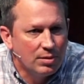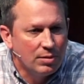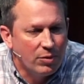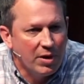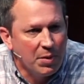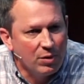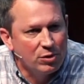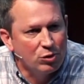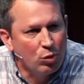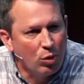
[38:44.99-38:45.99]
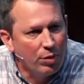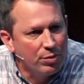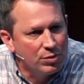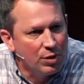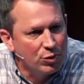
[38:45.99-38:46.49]
We need to be able to scroll
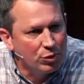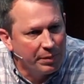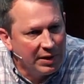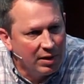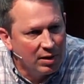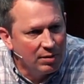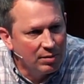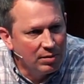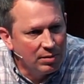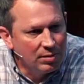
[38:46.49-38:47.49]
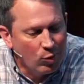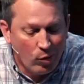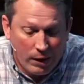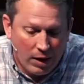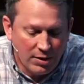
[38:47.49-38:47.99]
through social media
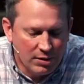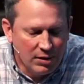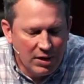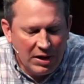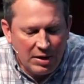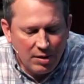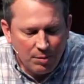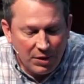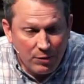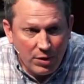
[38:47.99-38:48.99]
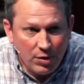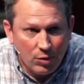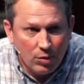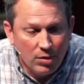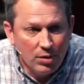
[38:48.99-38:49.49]
or not. But if we
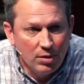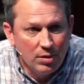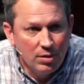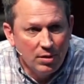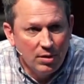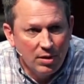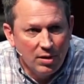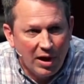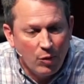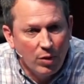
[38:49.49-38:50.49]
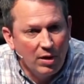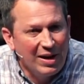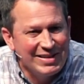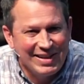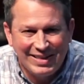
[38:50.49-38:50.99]
do, and
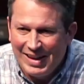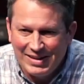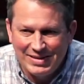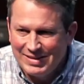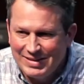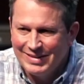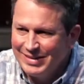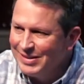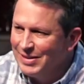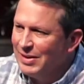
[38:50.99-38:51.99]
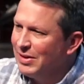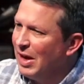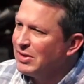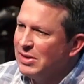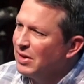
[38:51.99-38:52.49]
realize like that's
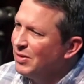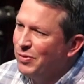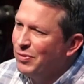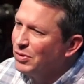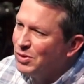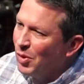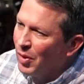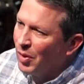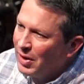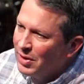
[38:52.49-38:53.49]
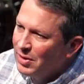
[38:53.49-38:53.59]
not the full story.